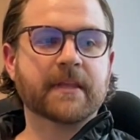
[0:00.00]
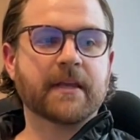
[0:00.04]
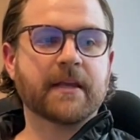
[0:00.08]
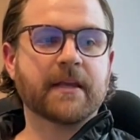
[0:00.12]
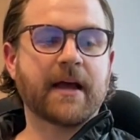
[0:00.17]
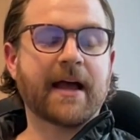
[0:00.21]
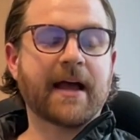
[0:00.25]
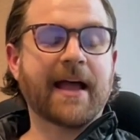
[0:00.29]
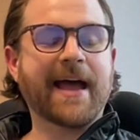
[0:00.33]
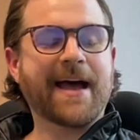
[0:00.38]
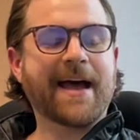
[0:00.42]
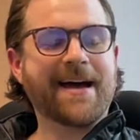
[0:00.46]

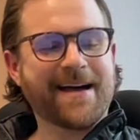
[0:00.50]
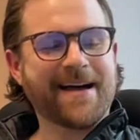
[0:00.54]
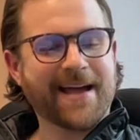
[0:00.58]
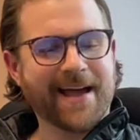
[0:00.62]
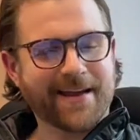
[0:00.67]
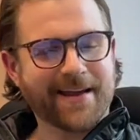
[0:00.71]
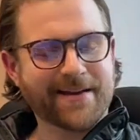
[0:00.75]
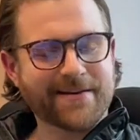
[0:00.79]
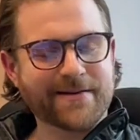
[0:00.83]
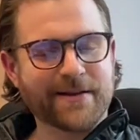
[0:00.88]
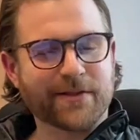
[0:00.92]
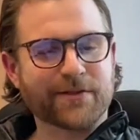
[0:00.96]
I
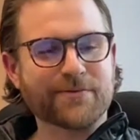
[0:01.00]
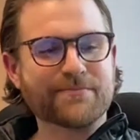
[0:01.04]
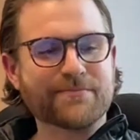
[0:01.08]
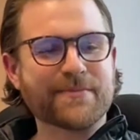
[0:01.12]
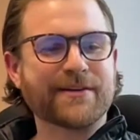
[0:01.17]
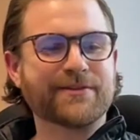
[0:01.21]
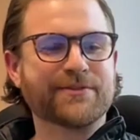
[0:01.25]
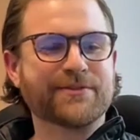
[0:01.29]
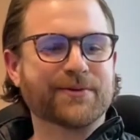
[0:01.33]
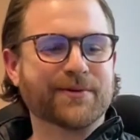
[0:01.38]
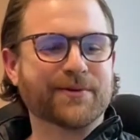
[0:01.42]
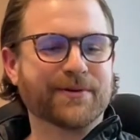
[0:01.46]
had another
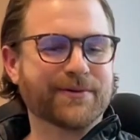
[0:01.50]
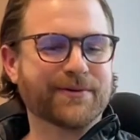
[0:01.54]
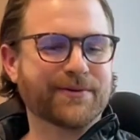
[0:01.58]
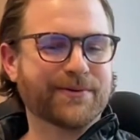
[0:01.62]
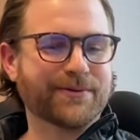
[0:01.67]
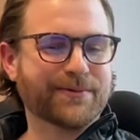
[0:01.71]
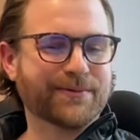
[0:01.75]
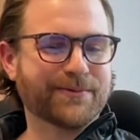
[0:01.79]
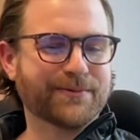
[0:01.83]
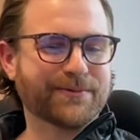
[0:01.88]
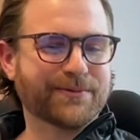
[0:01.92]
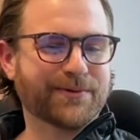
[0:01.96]
mentor
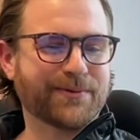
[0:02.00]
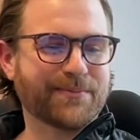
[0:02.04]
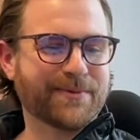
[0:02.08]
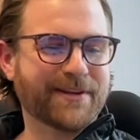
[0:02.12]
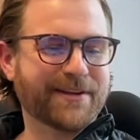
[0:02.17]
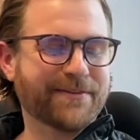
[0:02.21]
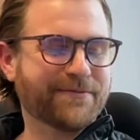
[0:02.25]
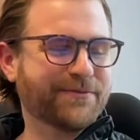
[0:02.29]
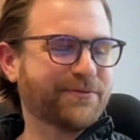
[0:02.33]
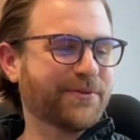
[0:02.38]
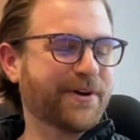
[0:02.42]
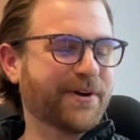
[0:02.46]
who told
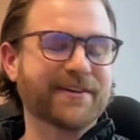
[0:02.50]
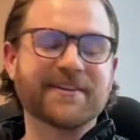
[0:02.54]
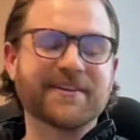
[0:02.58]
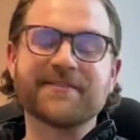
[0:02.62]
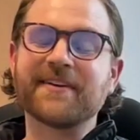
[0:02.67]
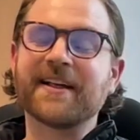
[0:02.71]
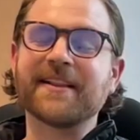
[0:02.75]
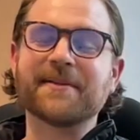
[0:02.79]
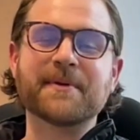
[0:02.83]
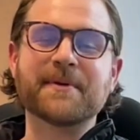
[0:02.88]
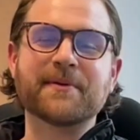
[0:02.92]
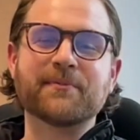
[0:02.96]
me if drug
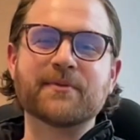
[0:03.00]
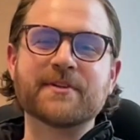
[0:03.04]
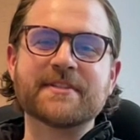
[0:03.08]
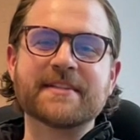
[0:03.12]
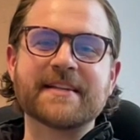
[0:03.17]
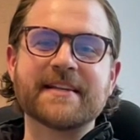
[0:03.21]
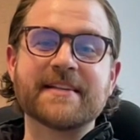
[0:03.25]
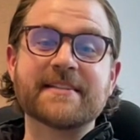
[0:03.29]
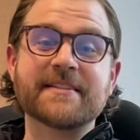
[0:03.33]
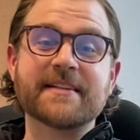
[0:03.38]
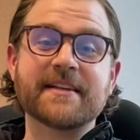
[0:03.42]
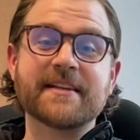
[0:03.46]
development
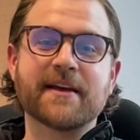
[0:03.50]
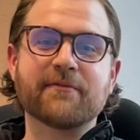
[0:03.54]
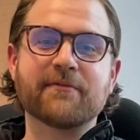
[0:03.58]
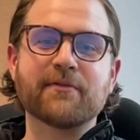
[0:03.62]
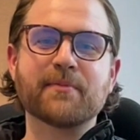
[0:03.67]
was easy,